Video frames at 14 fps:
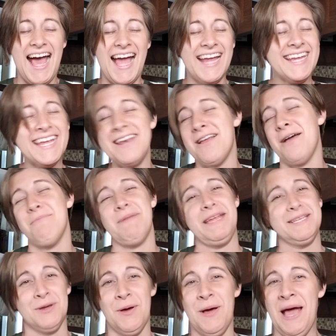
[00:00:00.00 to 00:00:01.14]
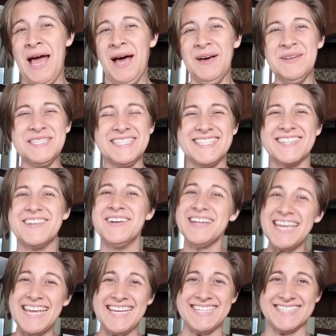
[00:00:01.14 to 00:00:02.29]
I cannot make Toll House
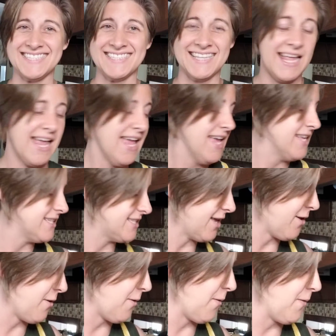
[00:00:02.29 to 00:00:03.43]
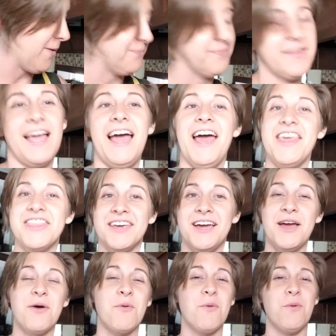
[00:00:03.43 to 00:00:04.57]
cookies. So I
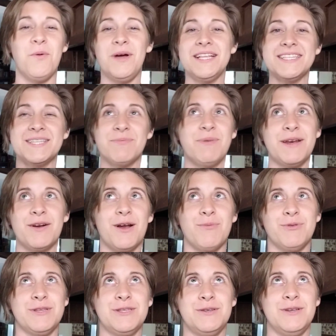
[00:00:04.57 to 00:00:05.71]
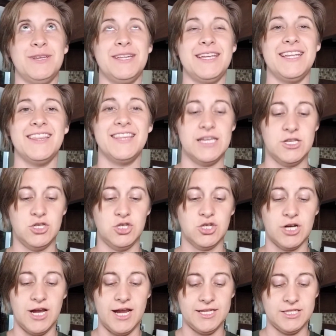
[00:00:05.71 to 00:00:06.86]
thought, what's better opportunity than to
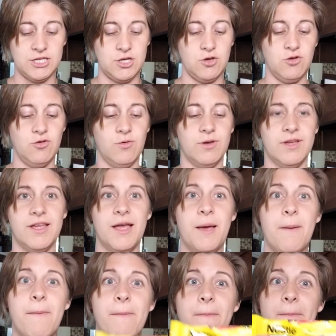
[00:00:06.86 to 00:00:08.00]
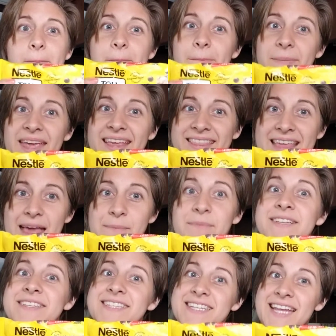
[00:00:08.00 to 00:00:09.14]
try to make
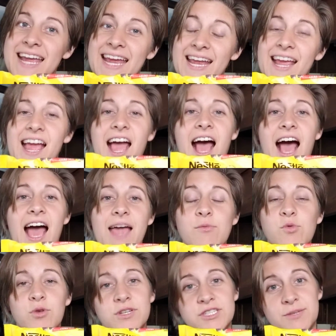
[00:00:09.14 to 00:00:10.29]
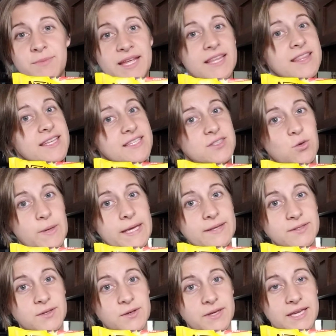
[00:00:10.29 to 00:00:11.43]
them today? I'm going to make these Toll
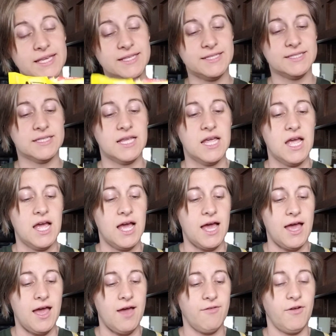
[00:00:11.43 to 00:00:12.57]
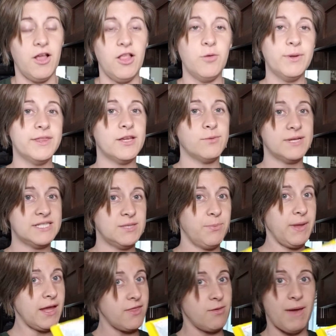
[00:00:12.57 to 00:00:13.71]
House cookies following their
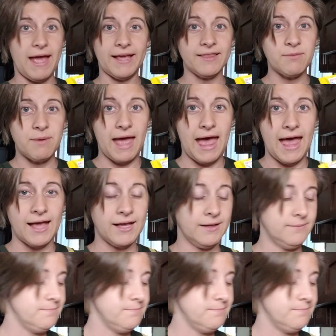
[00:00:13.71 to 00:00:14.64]
recipe on the back of the bag.